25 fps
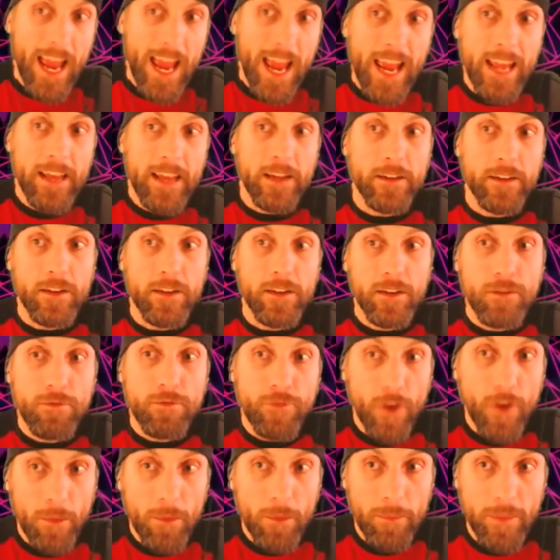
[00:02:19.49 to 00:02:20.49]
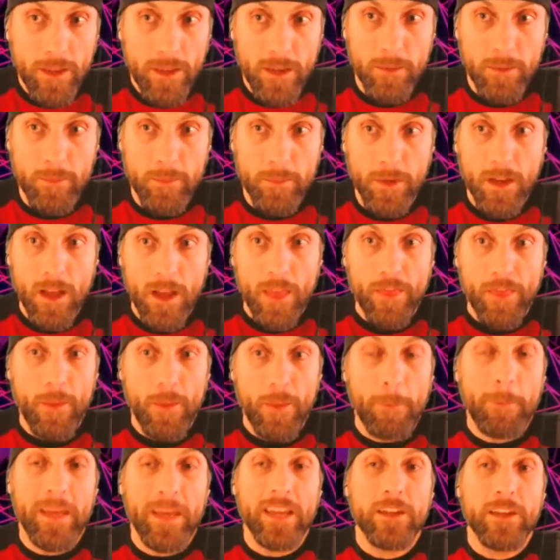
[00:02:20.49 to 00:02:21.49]
and from them the
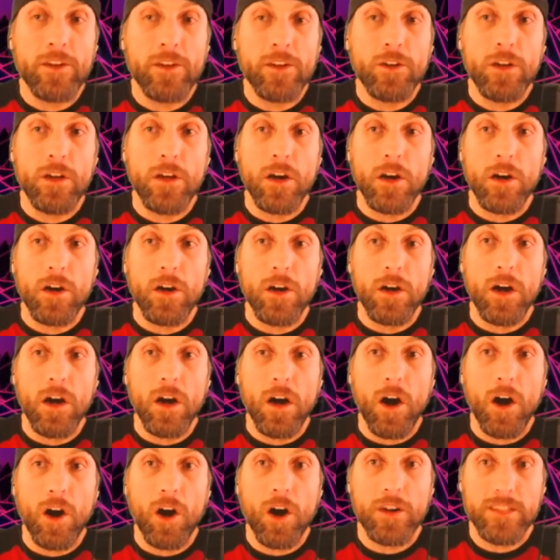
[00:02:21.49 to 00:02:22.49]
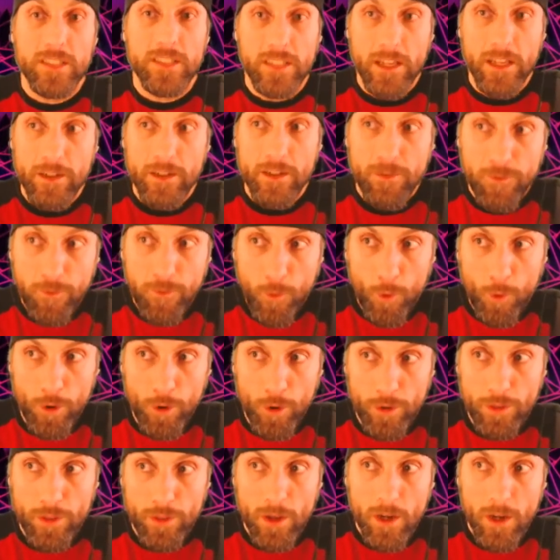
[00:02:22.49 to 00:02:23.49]
men are sent
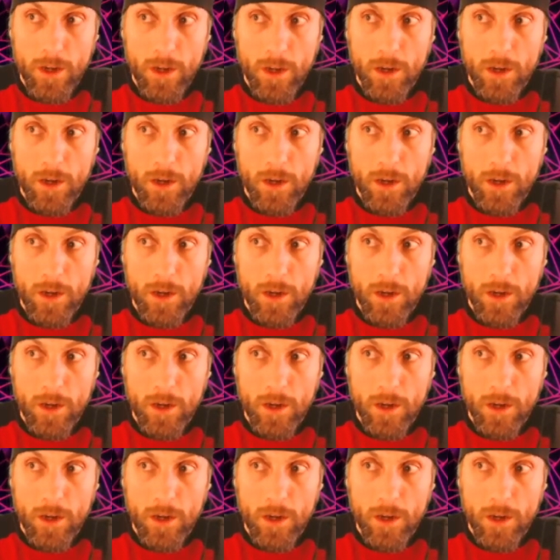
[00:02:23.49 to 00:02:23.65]
forth